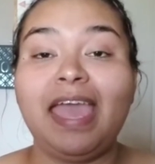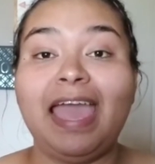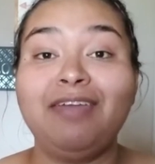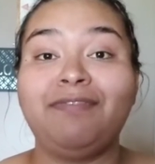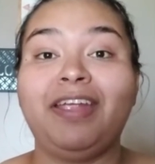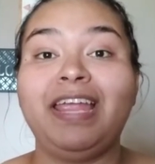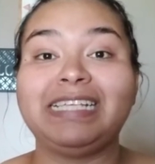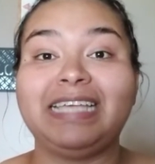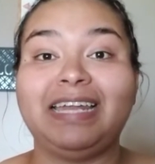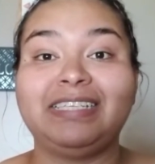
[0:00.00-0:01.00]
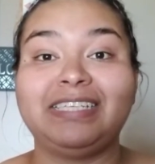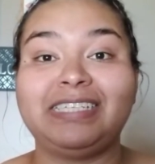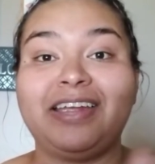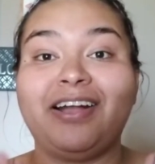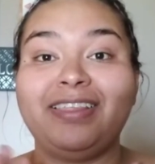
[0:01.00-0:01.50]
I am very excited to
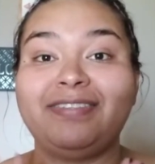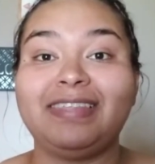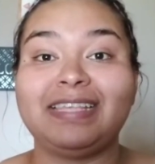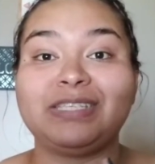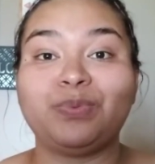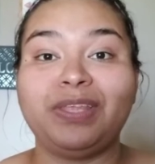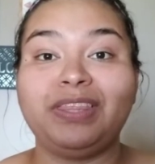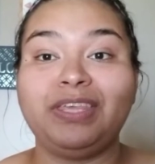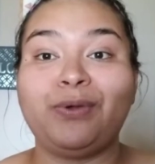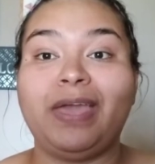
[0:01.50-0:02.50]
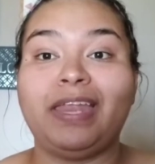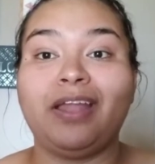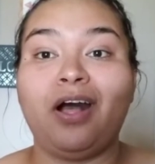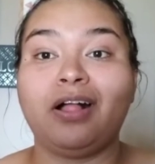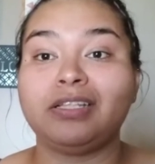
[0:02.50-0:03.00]
share all of this with you, and
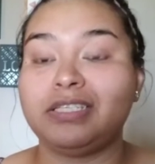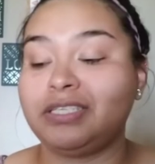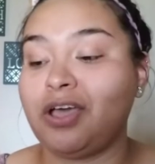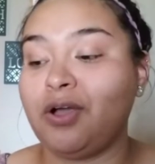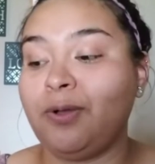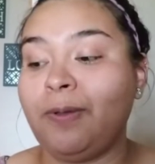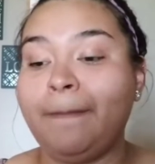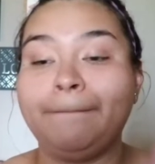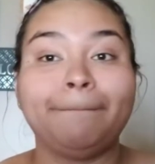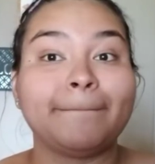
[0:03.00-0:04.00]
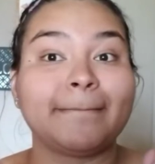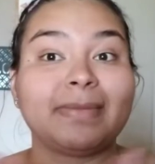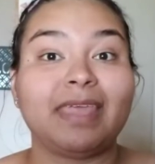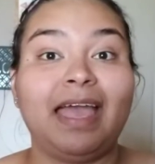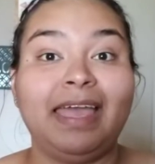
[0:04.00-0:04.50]
also
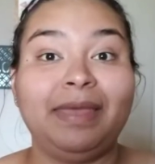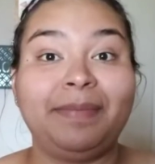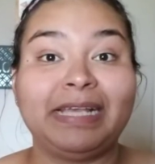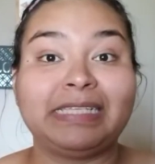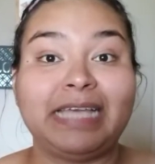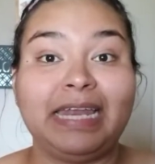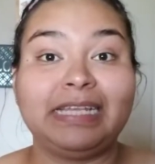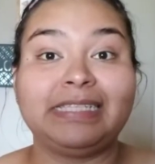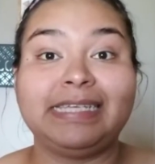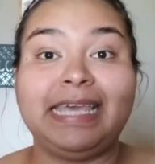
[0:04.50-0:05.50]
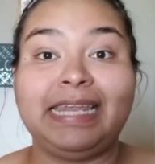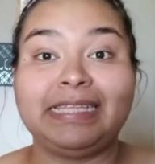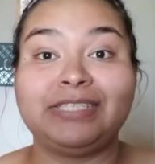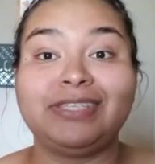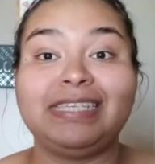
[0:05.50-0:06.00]
I am excited to get
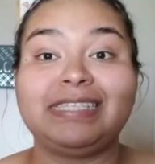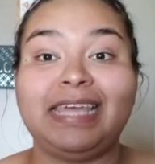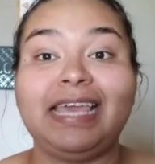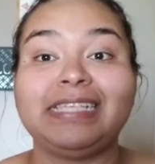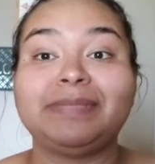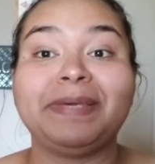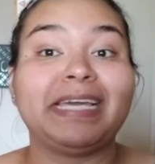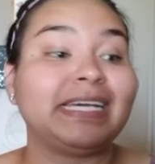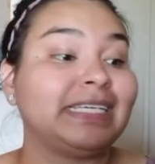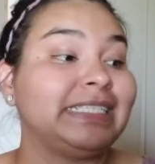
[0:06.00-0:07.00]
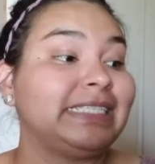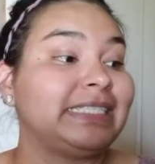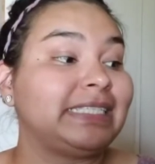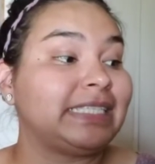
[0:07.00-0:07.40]
into these things because,